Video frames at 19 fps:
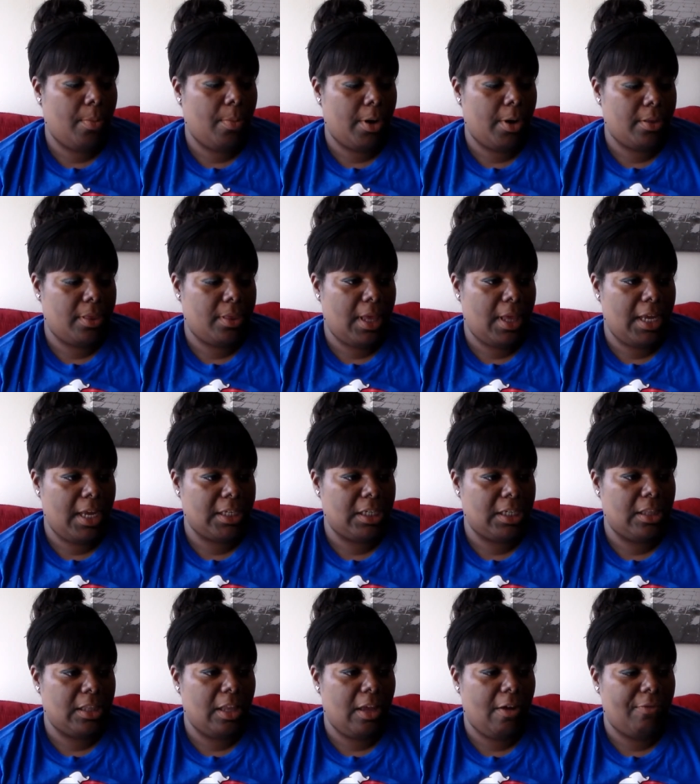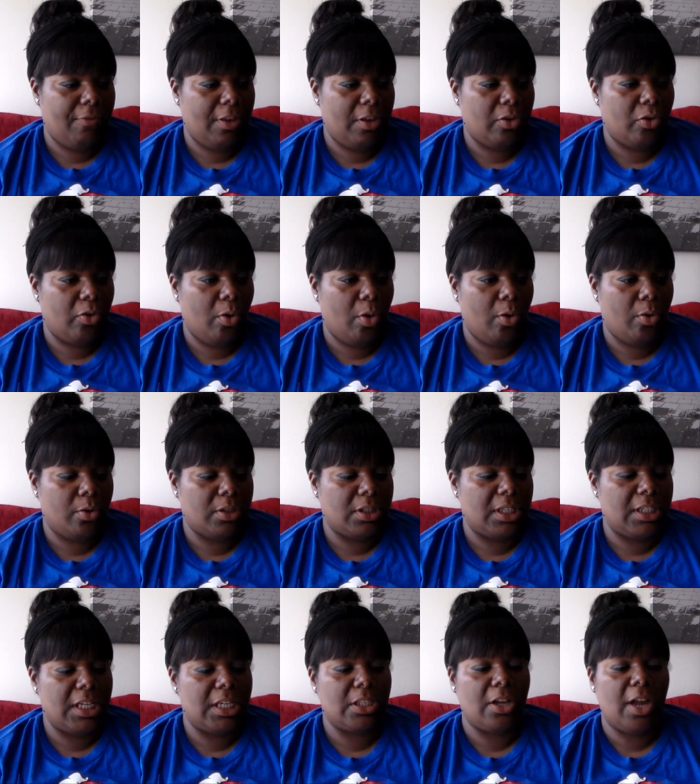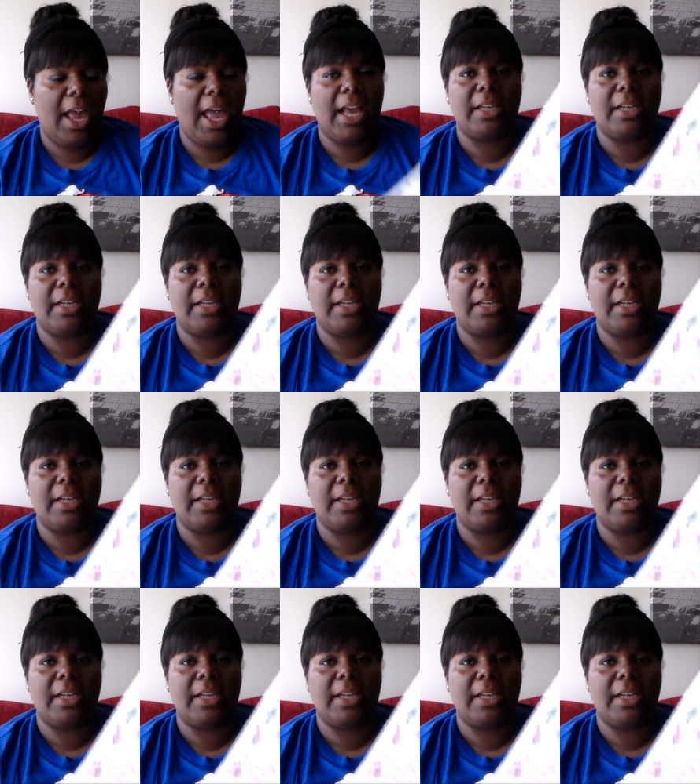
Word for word: birthday. She loves the trolls. And these are